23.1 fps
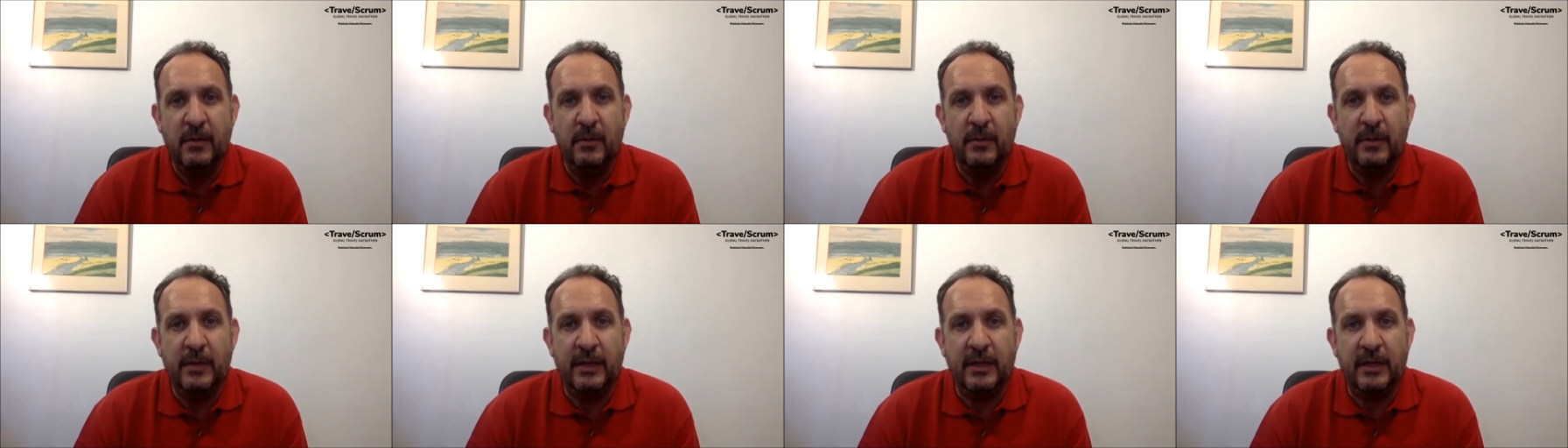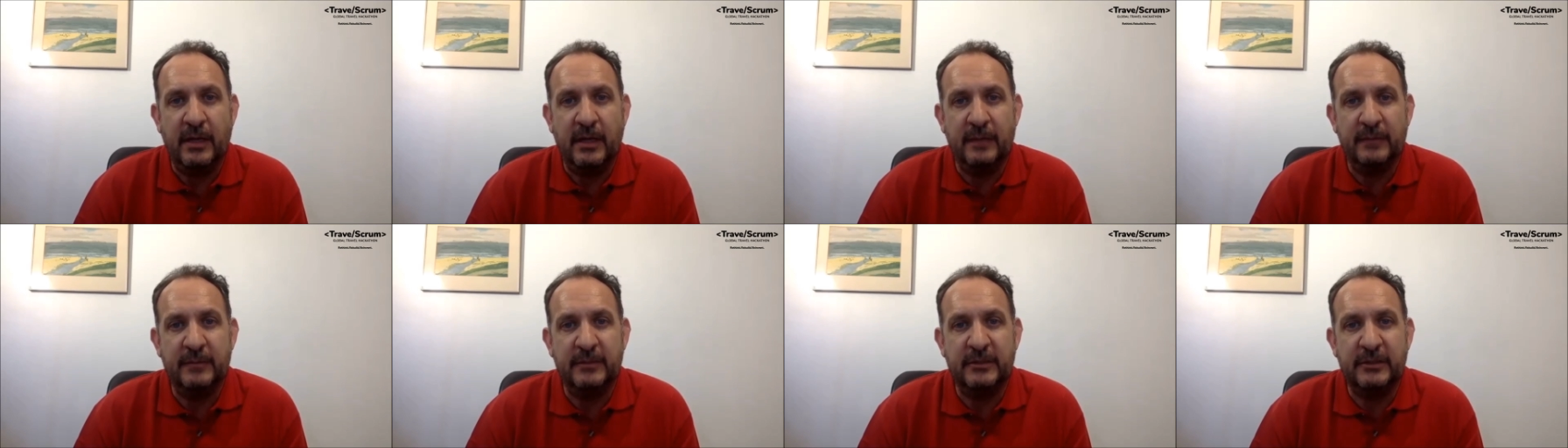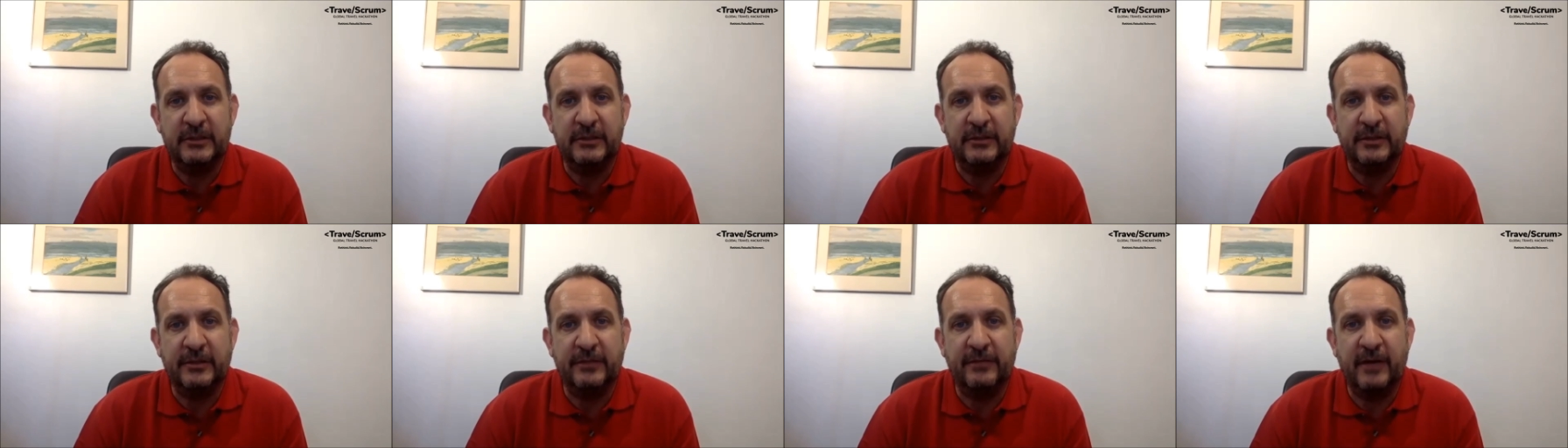when it comes
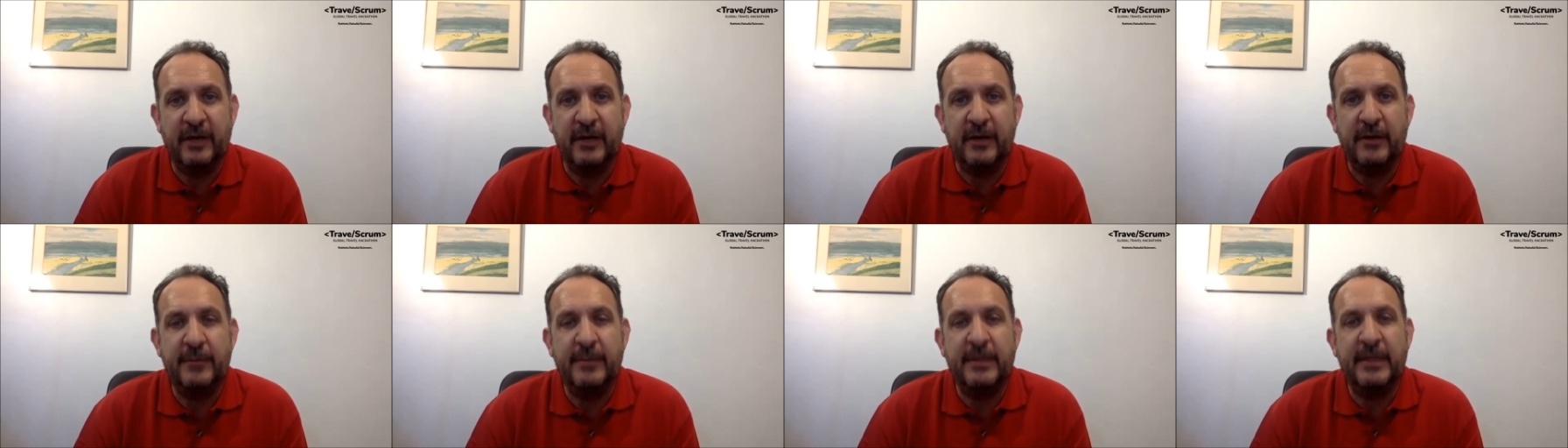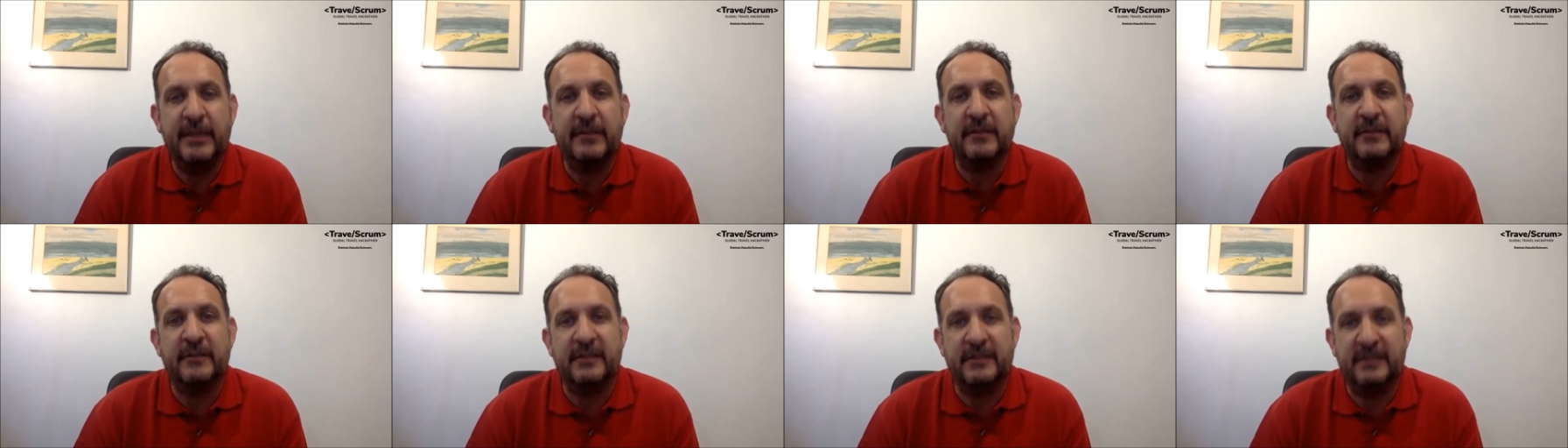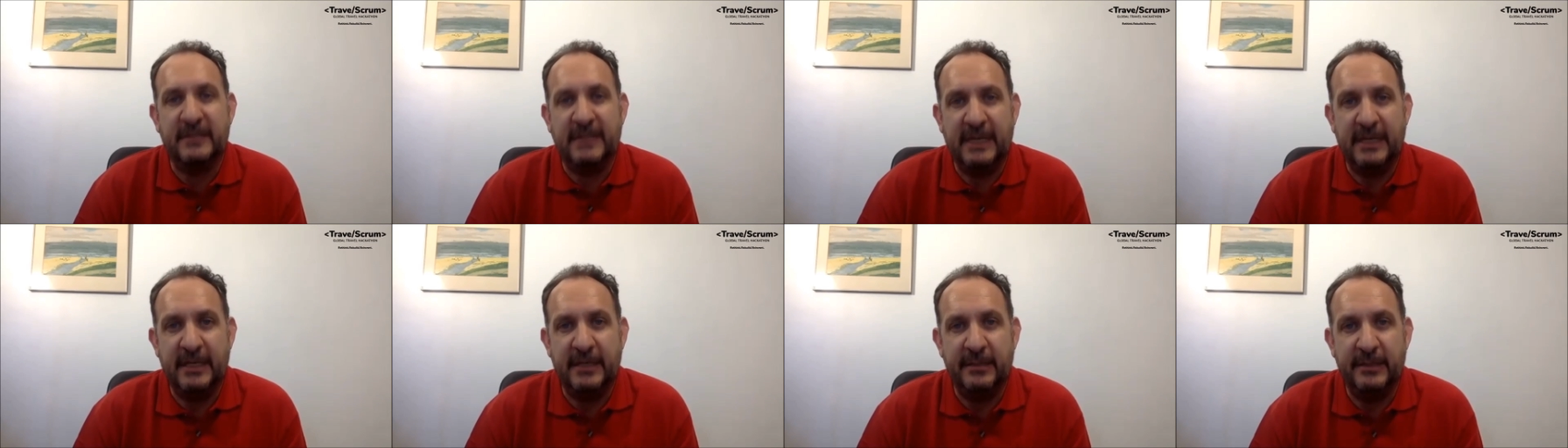to environmental
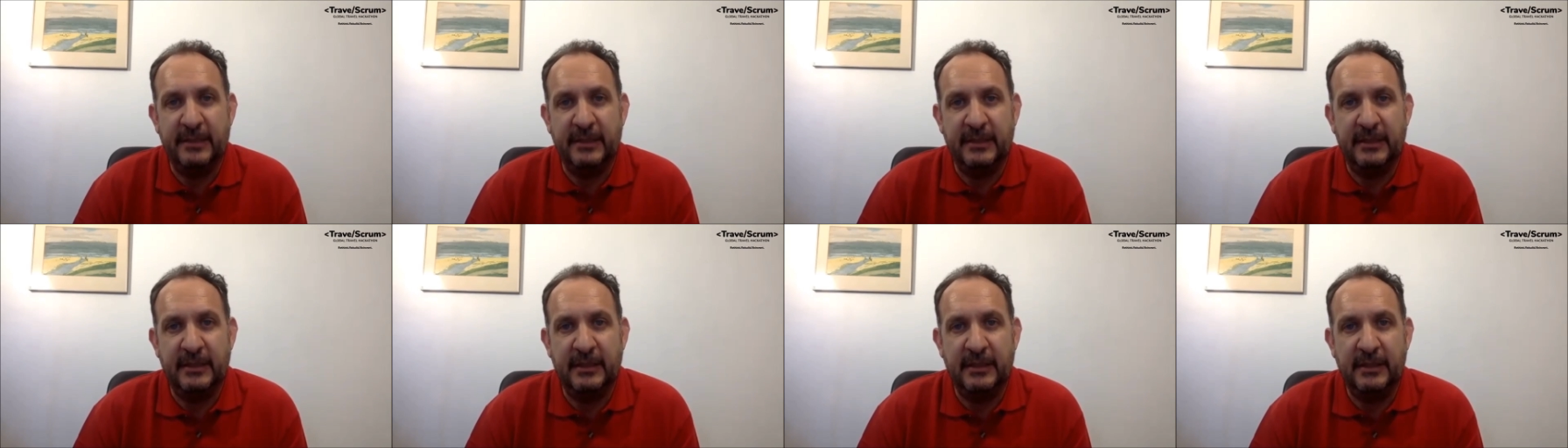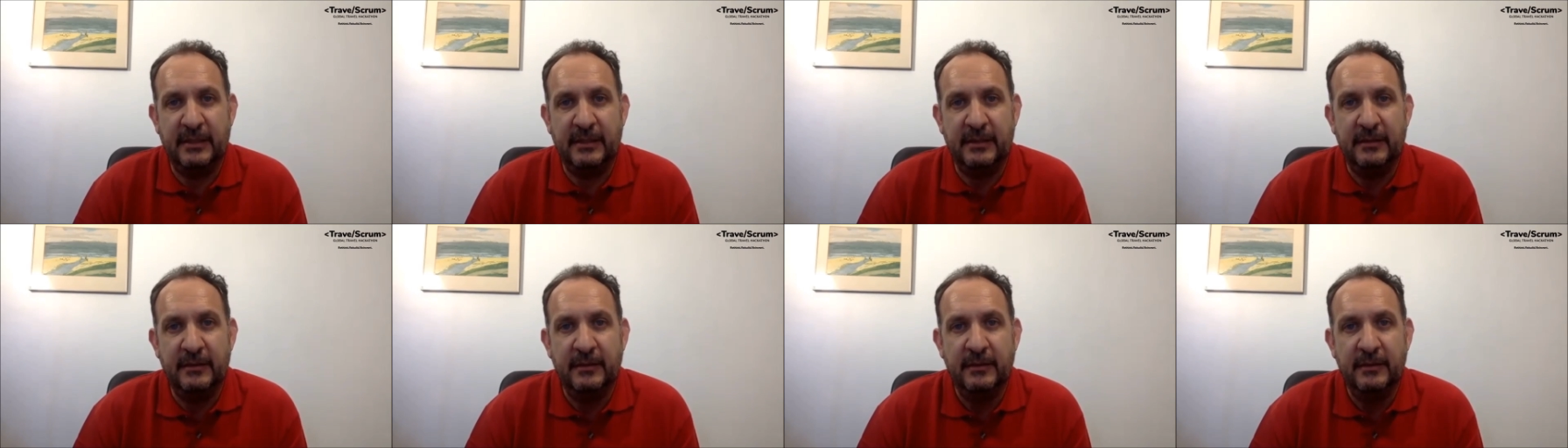sustainability.